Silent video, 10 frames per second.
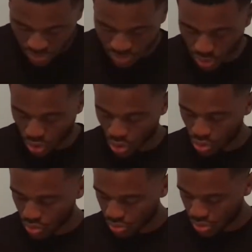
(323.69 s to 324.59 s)
the
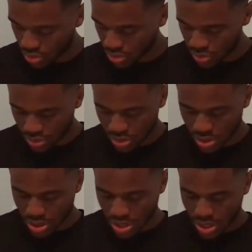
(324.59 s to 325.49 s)
hole.
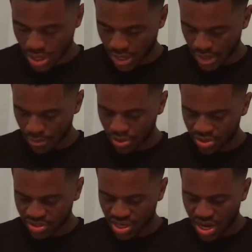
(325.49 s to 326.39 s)
Now I'm gonna
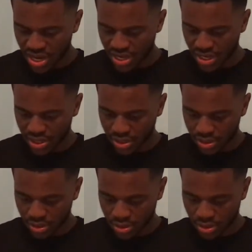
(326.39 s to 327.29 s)
tie
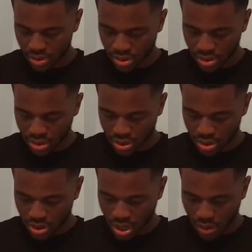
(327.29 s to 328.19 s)

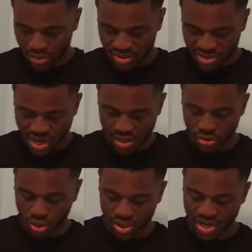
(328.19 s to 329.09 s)
a
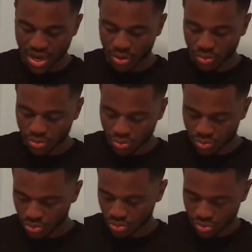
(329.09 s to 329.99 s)
knot now.
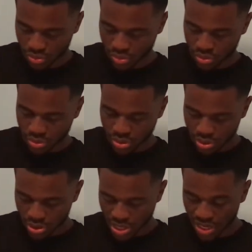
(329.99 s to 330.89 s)

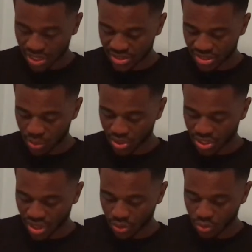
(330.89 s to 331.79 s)
Like I said, I want to
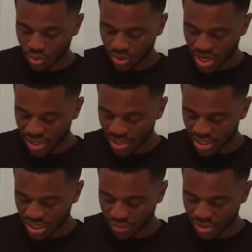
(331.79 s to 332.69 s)
get all that
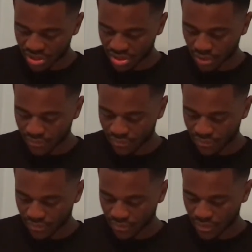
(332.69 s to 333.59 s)
nitty-gritty stuff
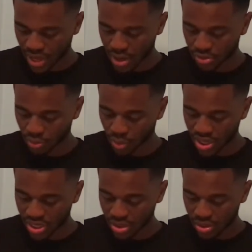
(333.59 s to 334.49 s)
out the
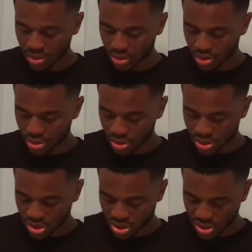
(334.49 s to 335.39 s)
way
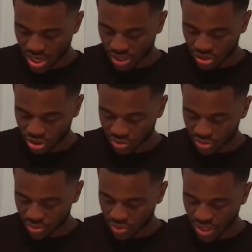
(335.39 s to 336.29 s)
so that I can just
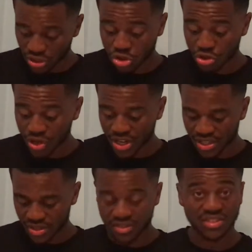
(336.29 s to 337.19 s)
enjoy
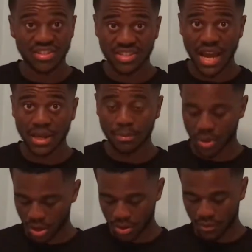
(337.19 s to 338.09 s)
the designing
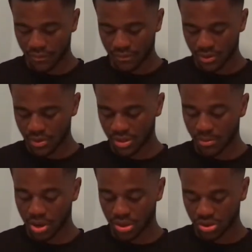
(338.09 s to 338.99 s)
part of the
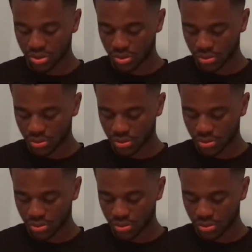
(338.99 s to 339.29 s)
mask.